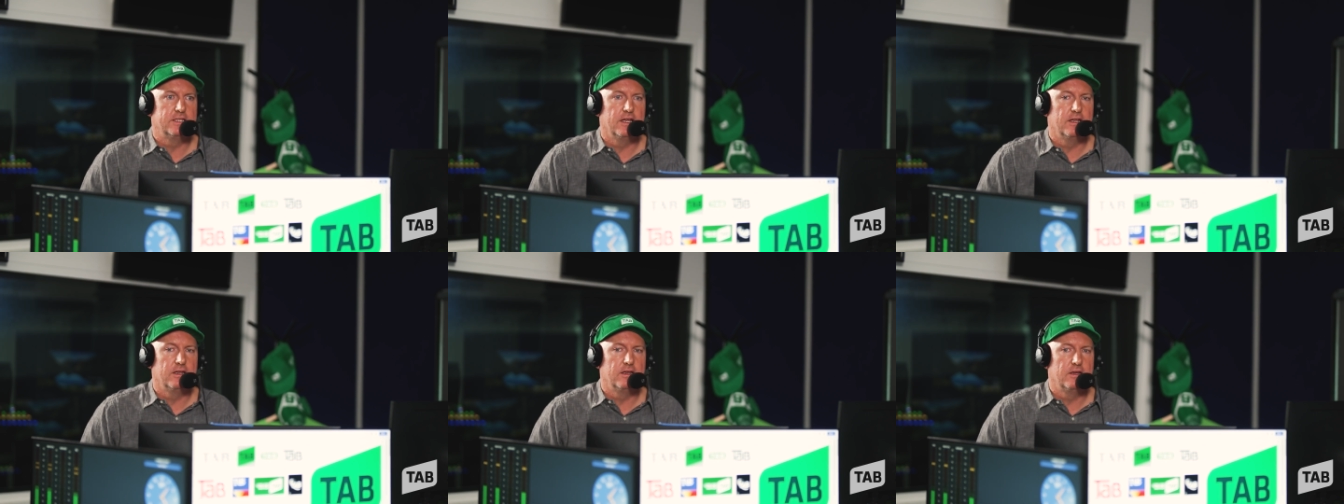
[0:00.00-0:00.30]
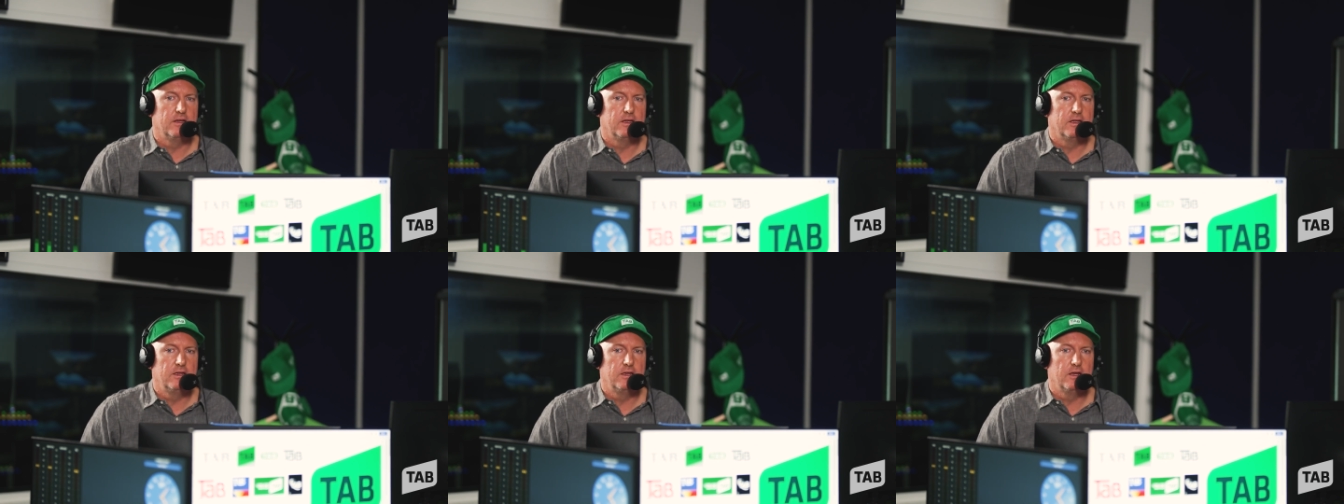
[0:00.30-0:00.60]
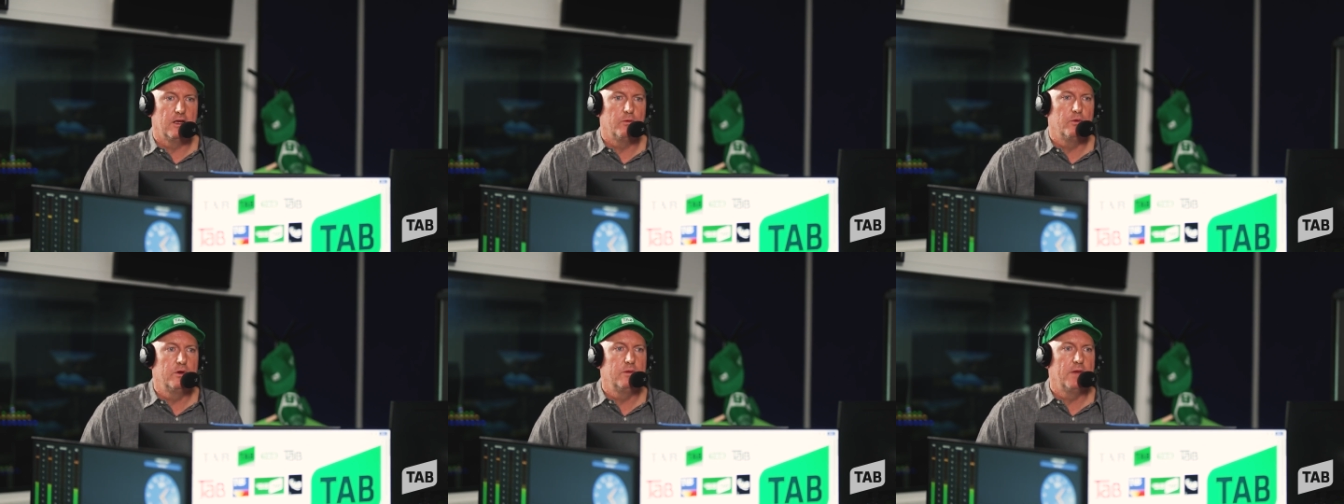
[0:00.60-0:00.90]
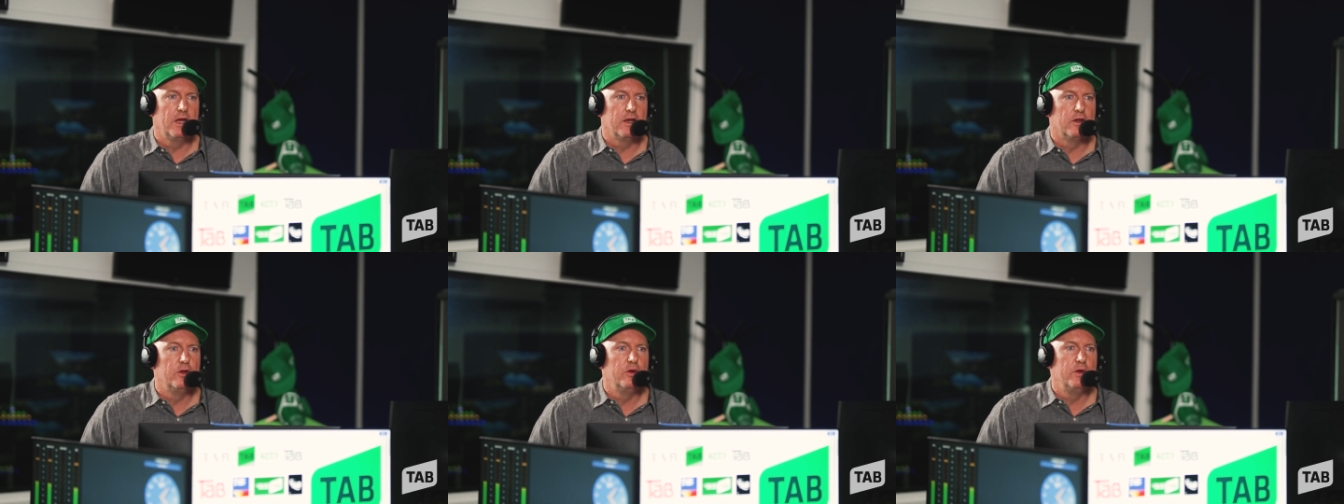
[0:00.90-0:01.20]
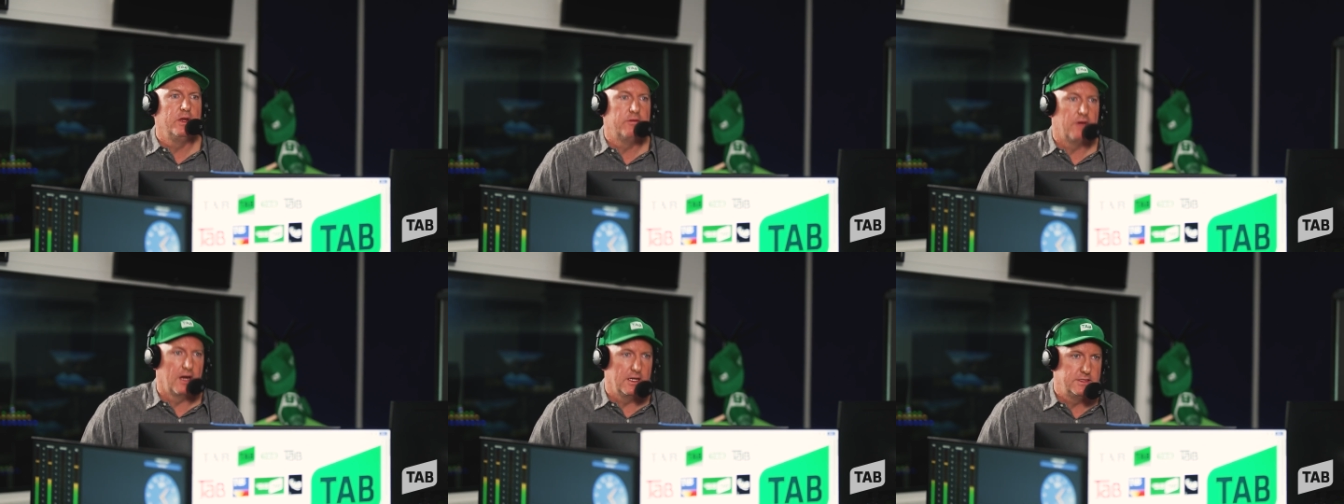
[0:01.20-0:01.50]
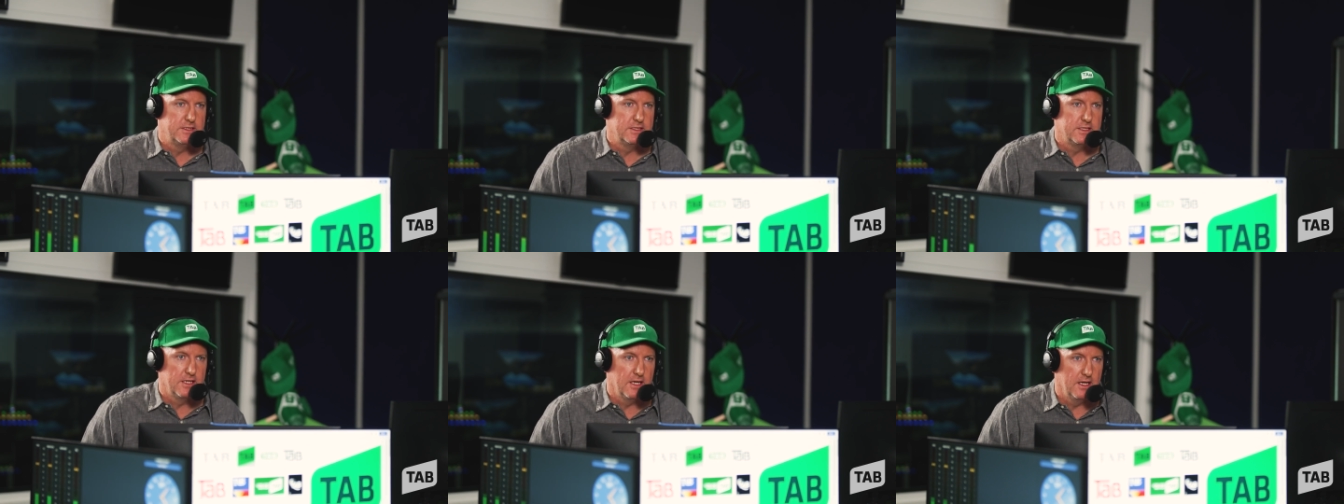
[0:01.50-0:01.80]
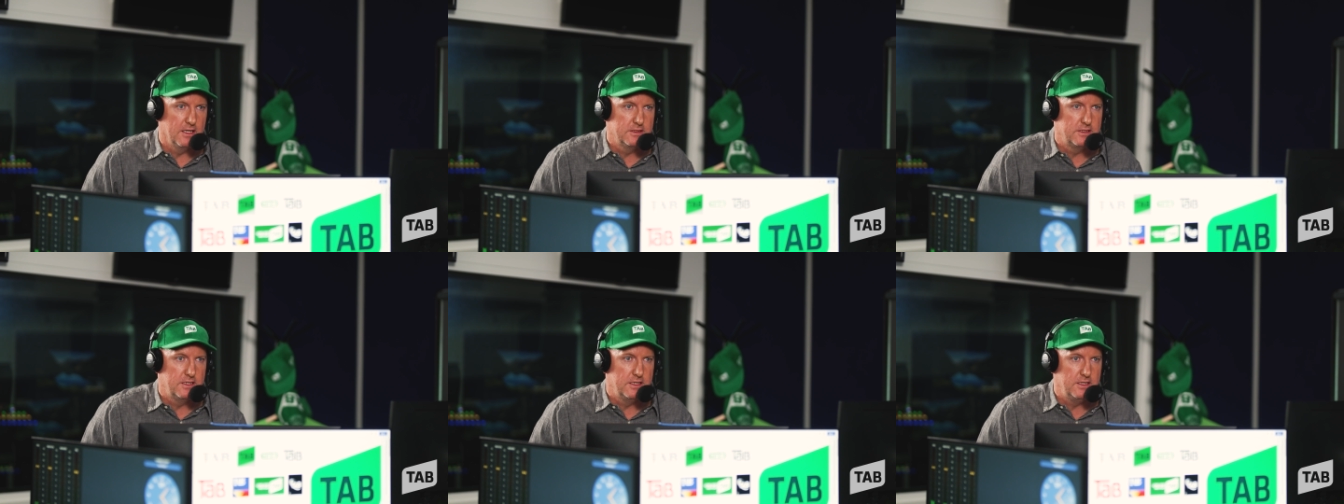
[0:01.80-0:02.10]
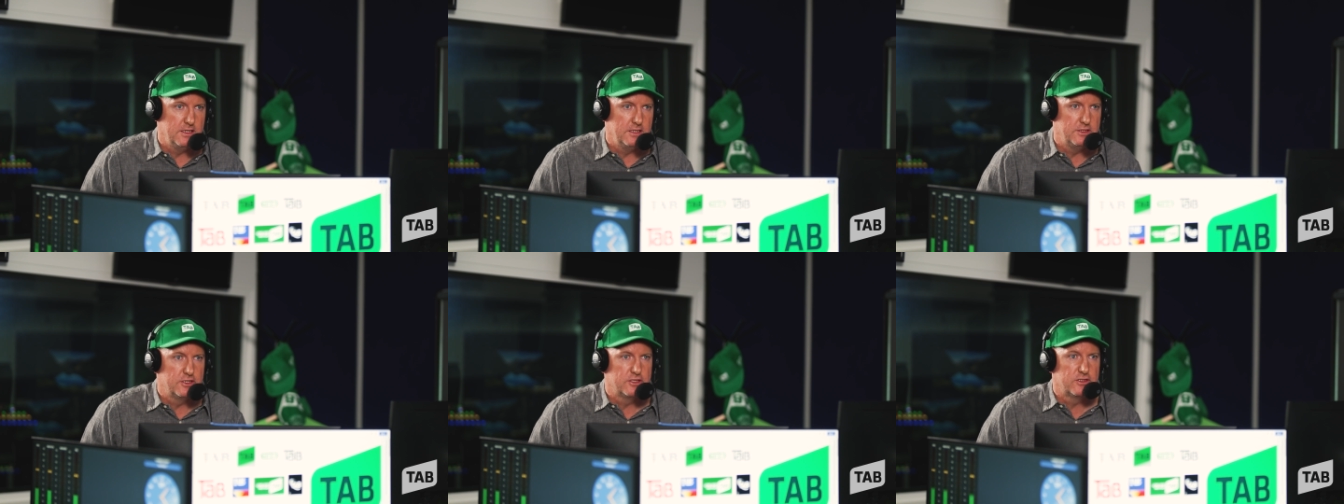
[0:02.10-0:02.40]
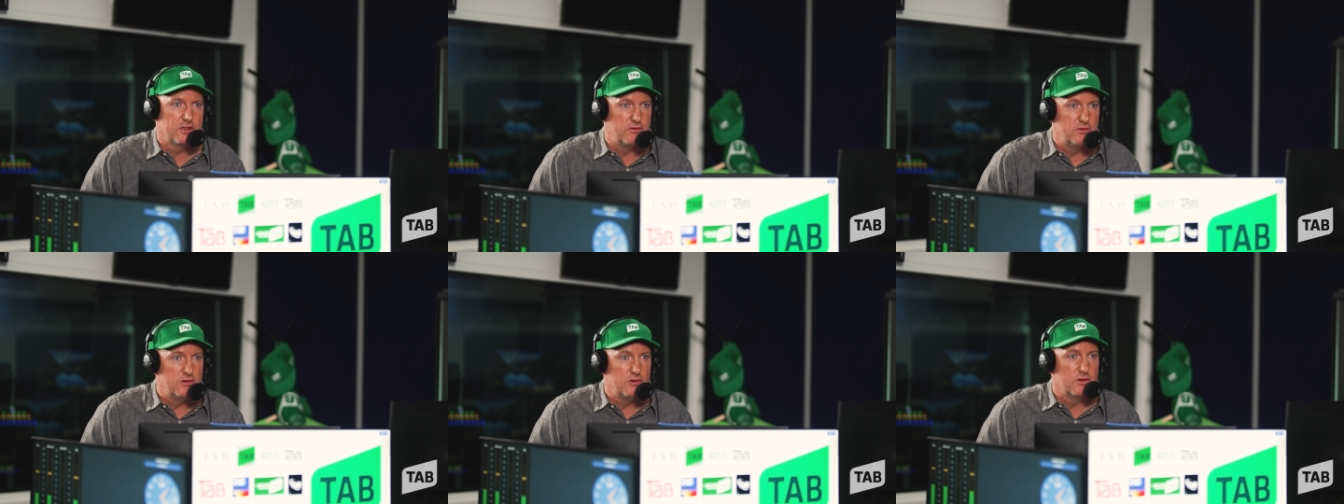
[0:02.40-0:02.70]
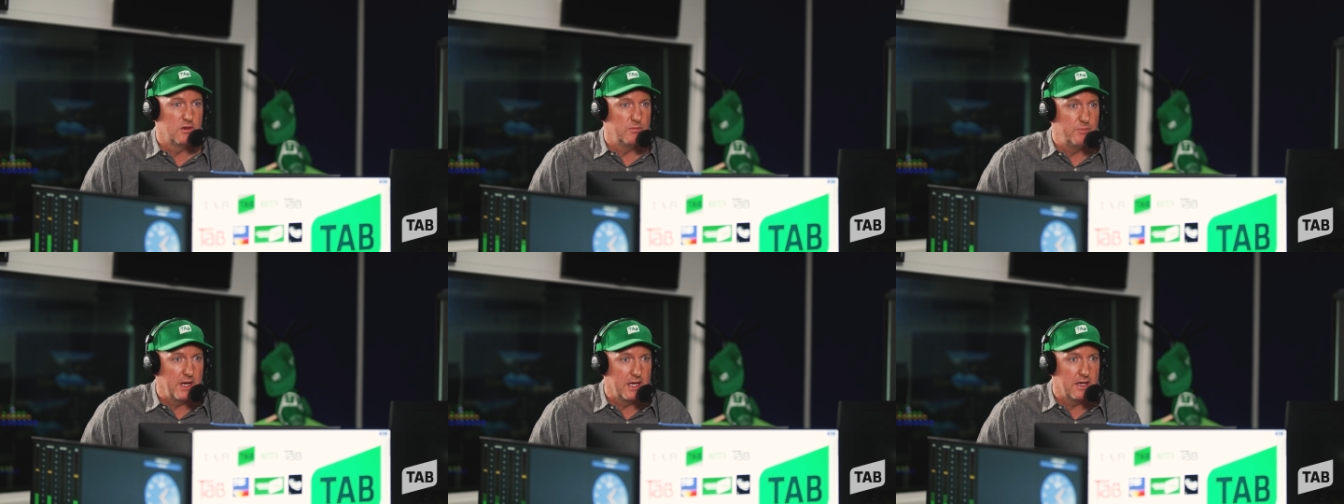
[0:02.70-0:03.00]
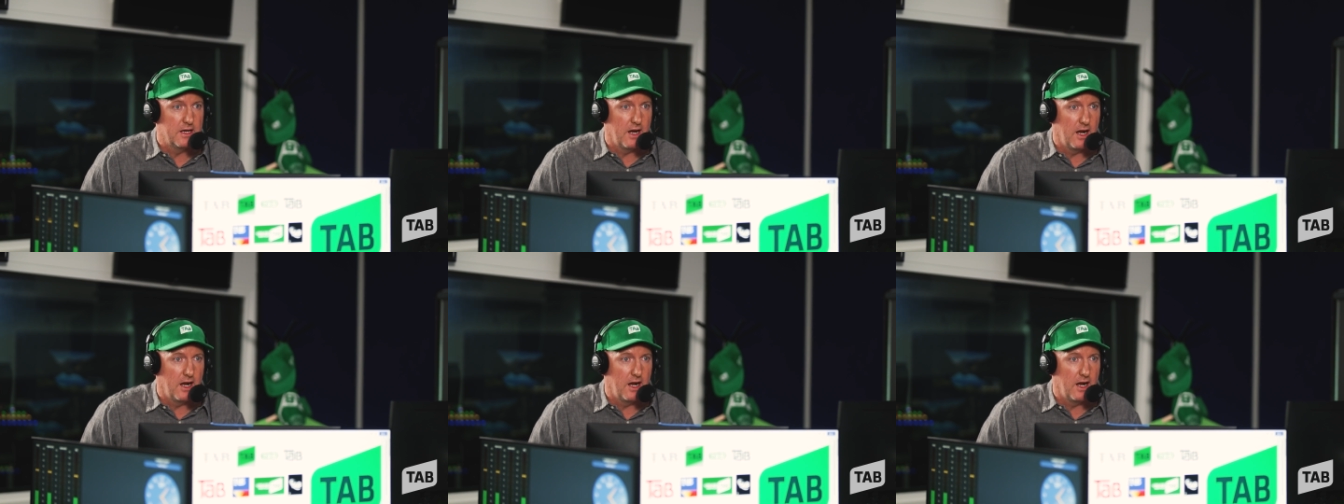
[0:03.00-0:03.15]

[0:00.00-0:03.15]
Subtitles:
And, it wouldn't matter who he races against. He's just a real competitor.